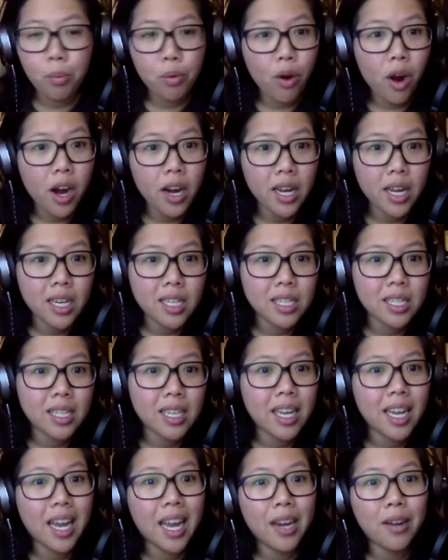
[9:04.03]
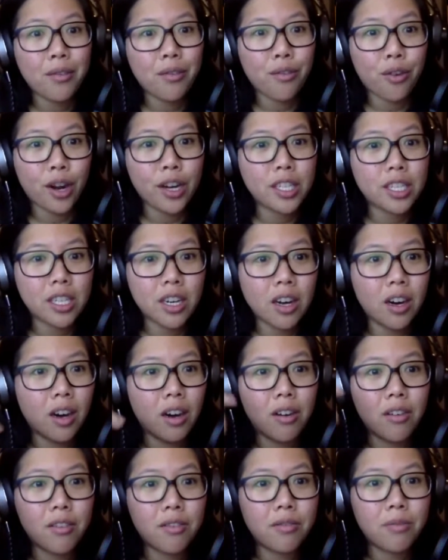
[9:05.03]
product in front
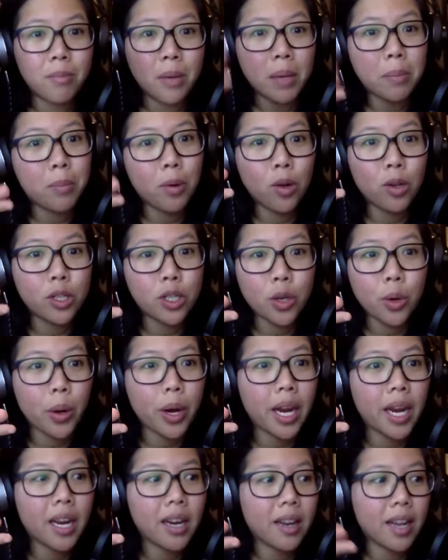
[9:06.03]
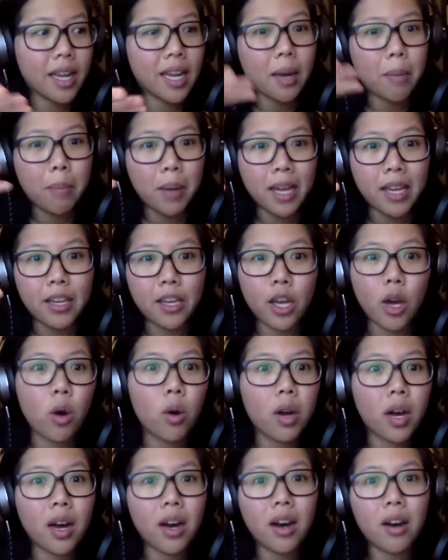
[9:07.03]
of people during like a big
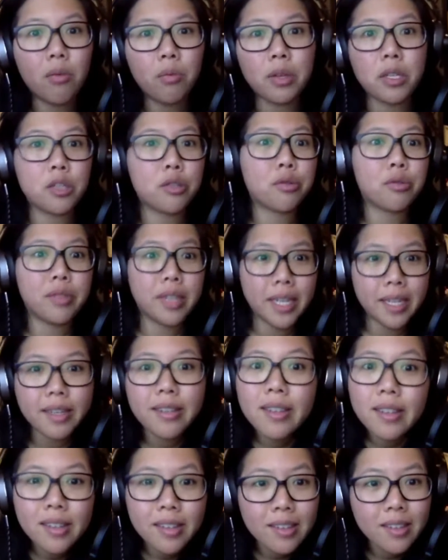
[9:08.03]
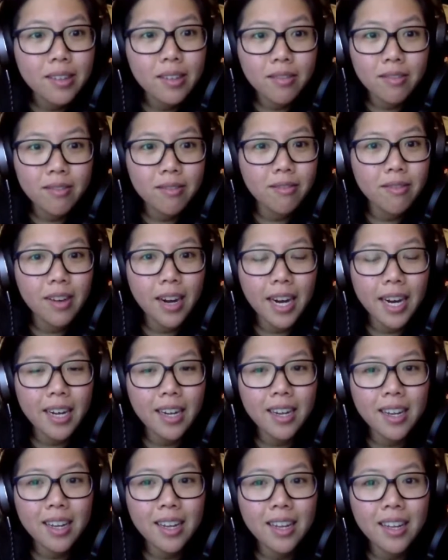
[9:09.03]
yoga retreat, right?
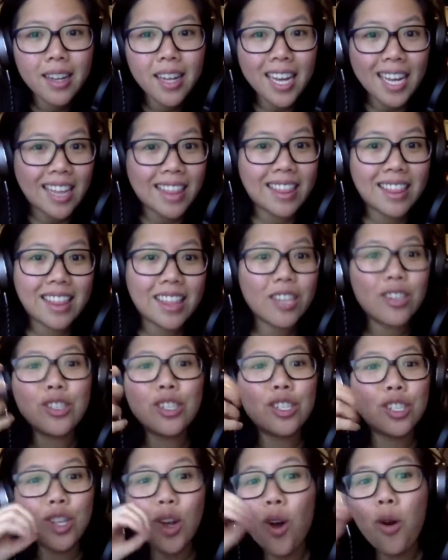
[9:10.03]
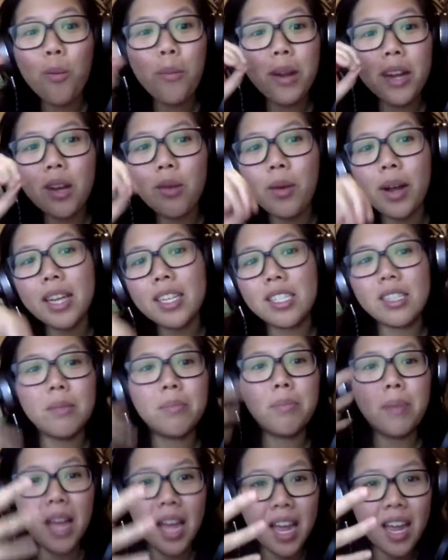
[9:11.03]
Like there's so many ways to
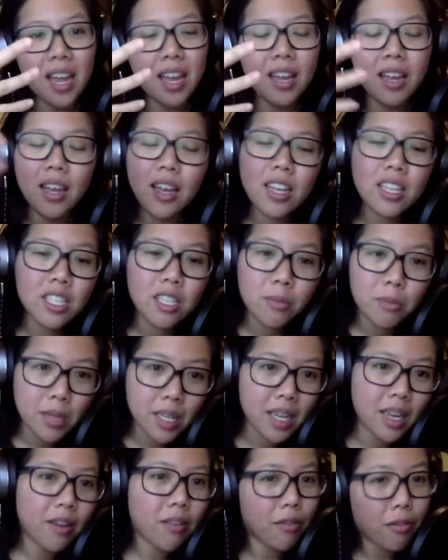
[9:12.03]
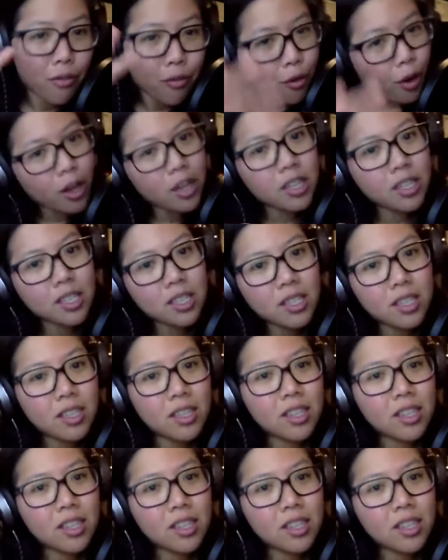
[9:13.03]
pay to be in front